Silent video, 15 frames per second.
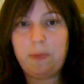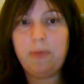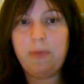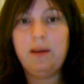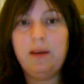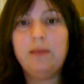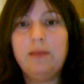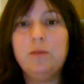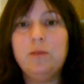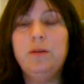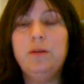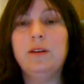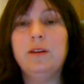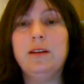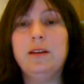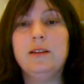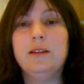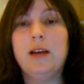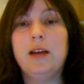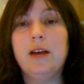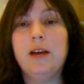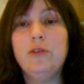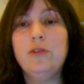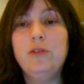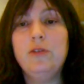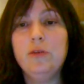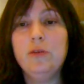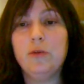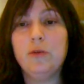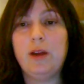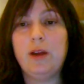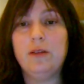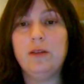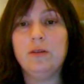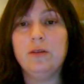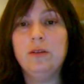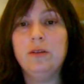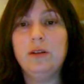you have to put the entire numerator